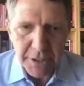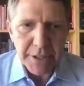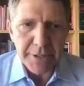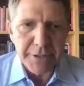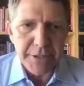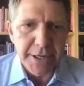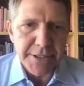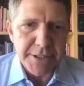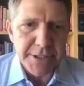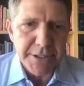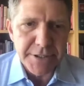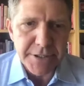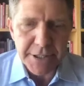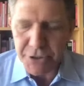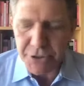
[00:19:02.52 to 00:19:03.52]
in the nineteenth
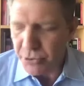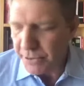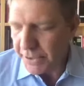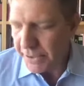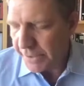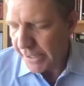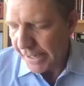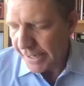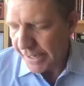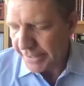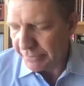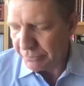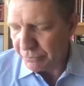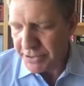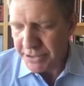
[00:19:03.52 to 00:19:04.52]
century, and
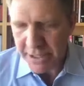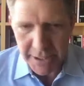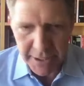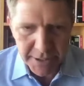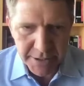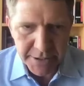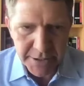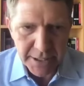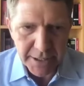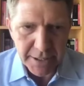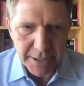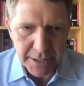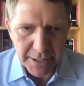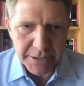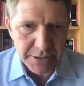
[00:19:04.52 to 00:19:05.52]
it retained
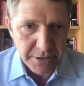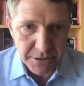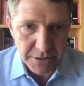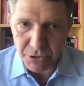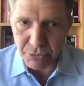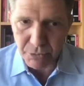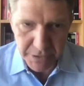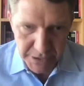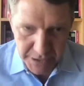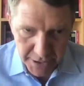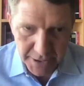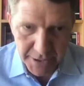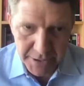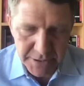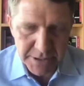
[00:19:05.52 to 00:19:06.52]
and still
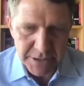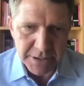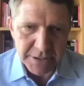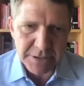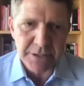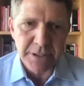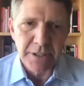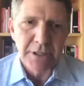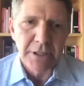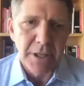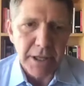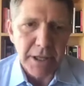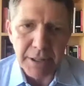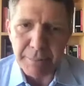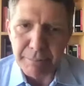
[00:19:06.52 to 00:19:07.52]
retains its
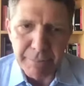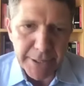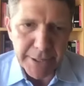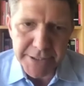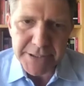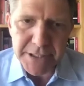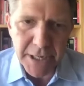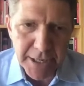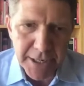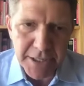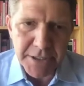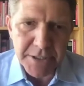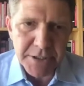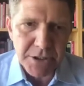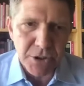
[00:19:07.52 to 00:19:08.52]
uh, many
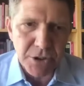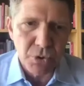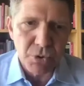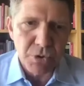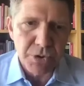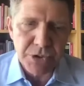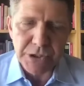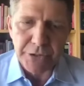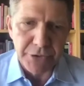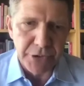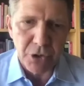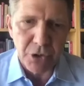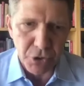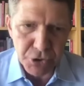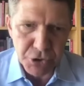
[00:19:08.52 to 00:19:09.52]
ties to Southern
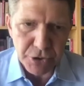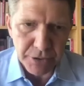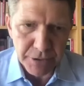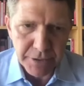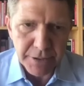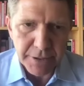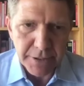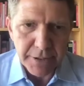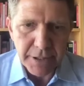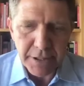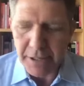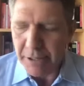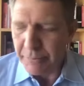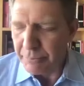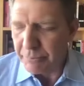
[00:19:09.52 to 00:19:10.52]
culture,
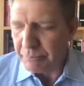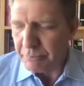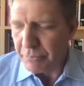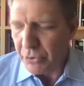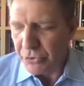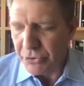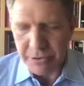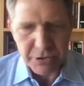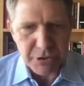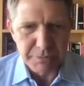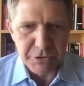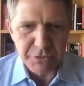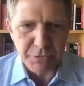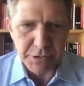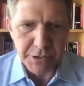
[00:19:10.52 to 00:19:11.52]
um, both in
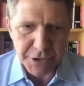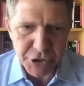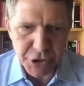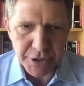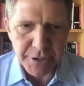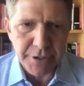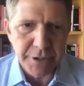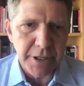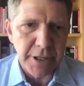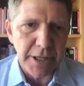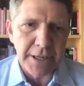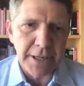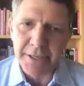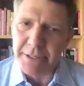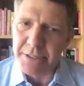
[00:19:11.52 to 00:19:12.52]
terms of religion
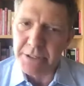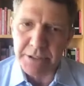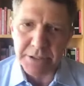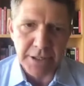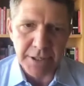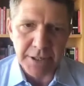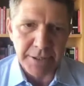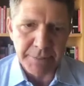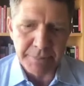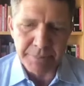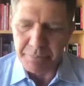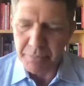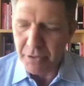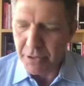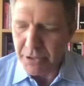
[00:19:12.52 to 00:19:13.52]
and um,
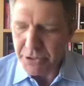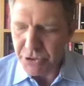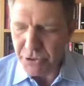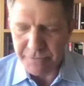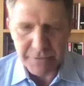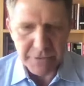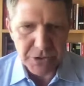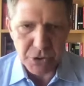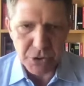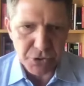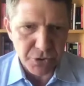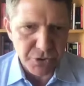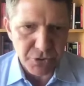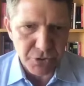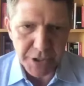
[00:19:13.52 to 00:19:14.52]
sort of
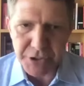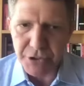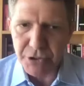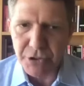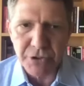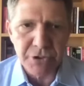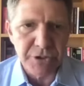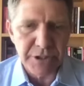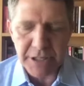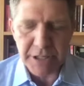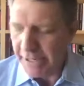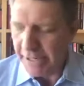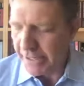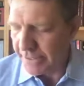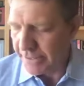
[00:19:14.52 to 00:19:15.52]
social structures
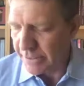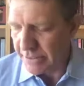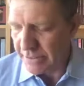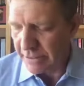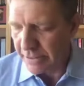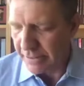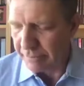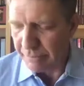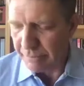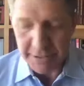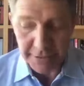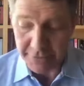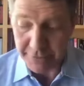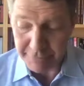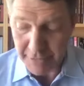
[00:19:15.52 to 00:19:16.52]
and uh, many
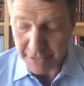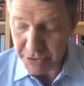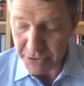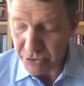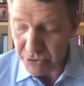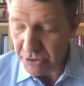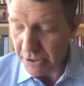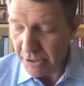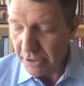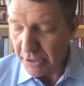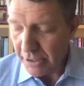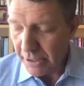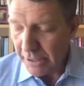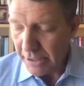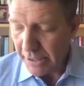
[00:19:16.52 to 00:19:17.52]
other factors.
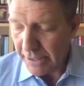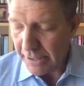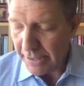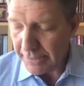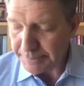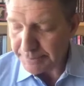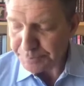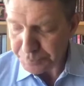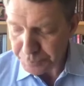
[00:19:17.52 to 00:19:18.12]
Um,